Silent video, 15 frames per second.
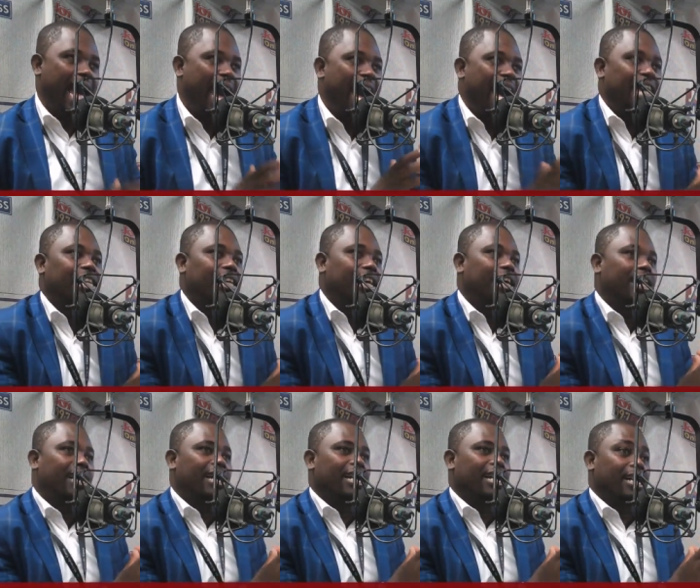had
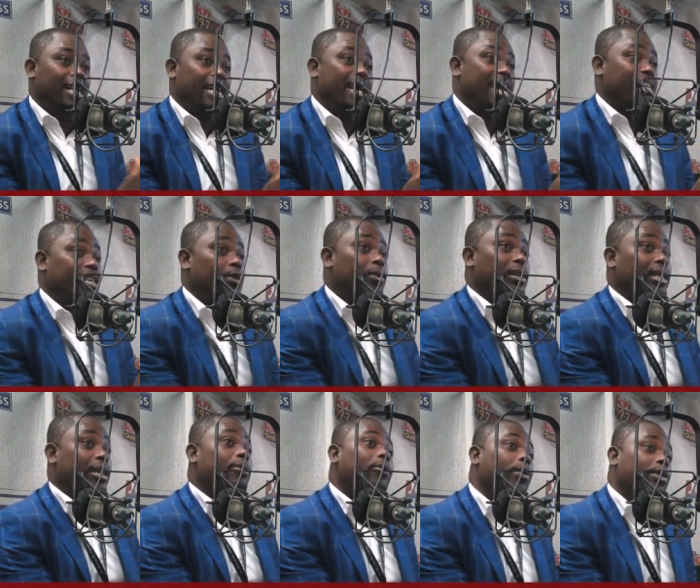a clear idea what
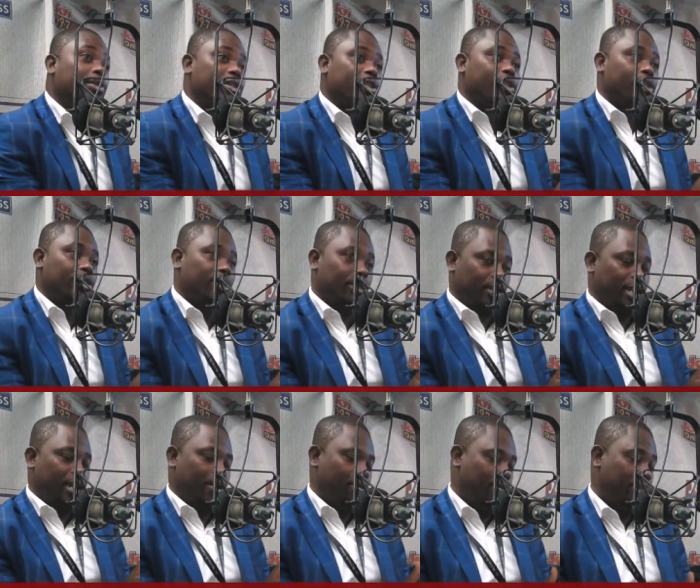they wanted.
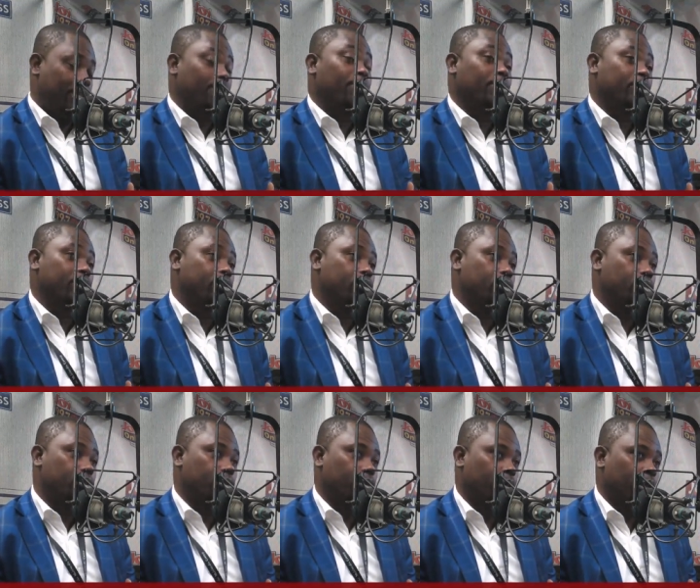Okay, yeah. what they wanted to
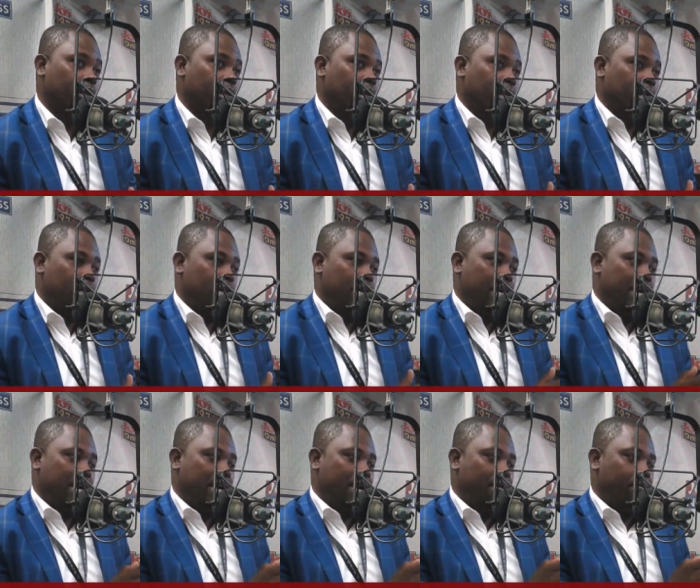do.
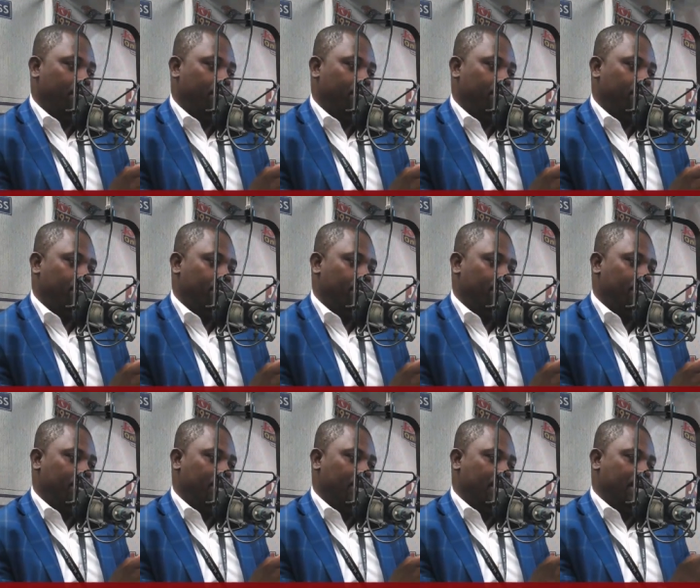Um,
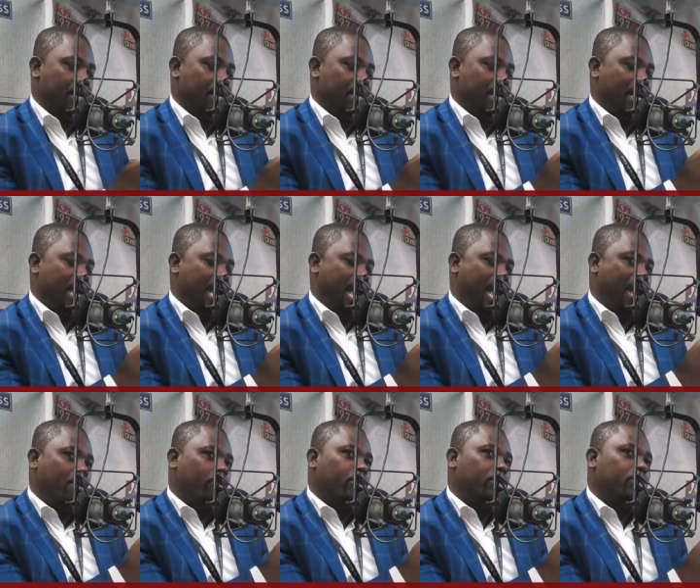
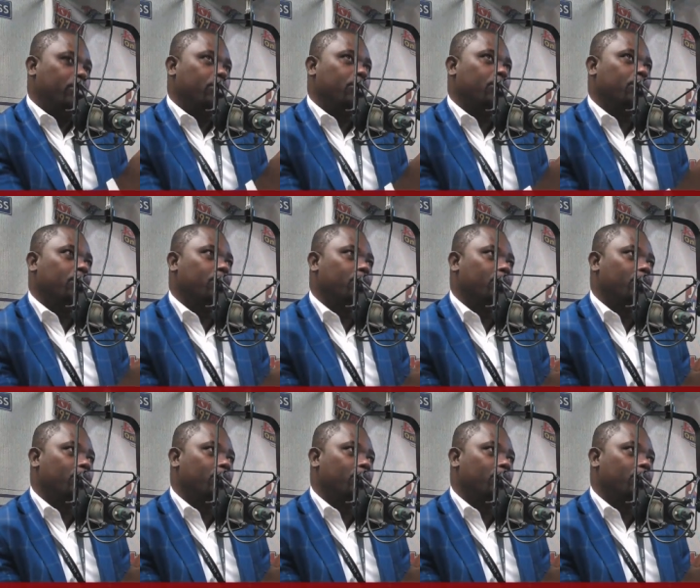how will you?